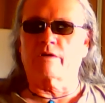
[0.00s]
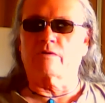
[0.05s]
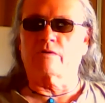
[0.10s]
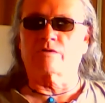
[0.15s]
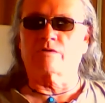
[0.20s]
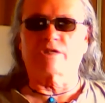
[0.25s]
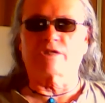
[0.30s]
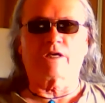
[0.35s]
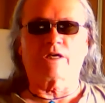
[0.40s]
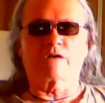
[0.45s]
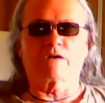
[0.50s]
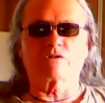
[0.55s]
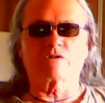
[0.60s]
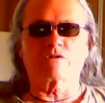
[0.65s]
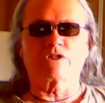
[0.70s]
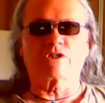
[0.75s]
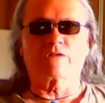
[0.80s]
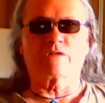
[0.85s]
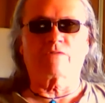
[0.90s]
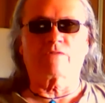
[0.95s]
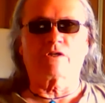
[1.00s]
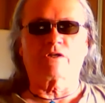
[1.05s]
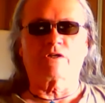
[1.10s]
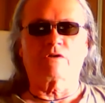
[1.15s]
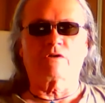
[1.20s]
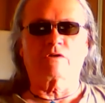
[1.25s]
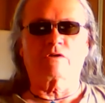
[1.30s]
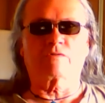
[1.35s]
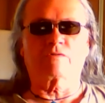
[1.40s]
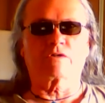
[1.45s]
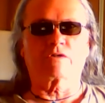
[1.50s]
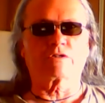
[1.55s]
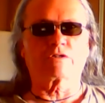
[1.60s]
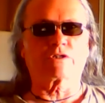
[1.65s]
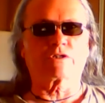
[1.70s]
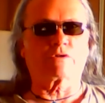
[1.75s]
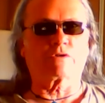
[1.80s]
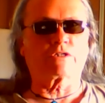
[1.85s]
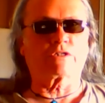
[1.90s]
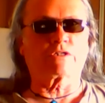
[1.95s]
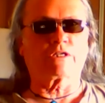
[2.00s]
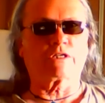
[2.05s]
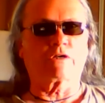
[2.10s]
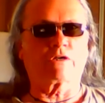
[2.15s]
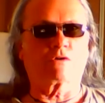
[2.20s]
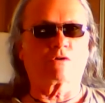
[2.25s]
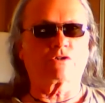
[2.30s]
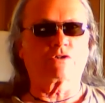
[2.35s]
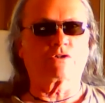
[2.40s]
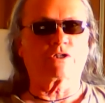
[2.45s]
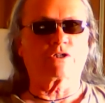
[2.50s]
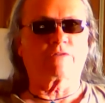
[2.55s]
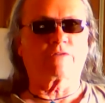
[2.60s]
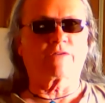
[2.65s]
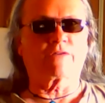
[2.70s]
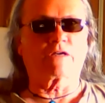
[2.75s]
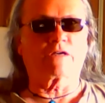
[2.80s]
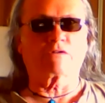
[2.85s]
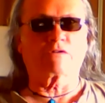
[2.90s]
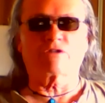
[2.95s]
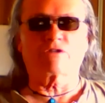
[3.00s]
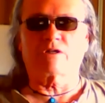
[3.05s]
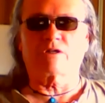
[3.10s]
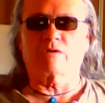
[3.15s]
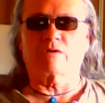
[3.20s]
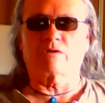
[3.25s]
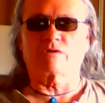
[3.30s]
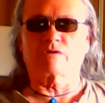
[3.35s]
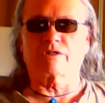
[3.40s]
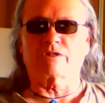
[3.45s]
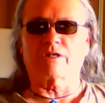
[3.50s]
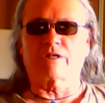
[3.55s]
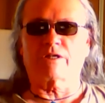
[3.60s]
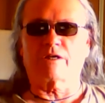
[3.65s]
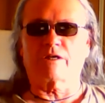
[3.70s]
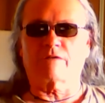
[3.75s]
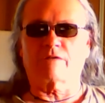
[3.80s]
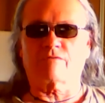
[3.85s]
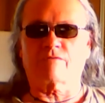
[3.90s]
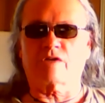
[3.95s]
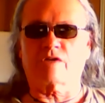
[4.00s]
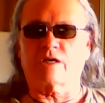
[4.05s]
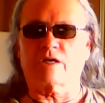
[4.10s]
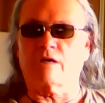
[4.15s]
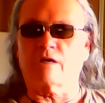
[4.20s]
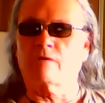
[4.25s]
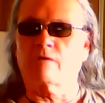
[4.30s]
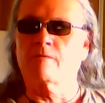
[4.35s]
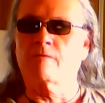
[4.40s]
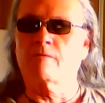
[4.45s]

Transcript: There's the energy of the universe, there's the ocean of energy, there's the infinite,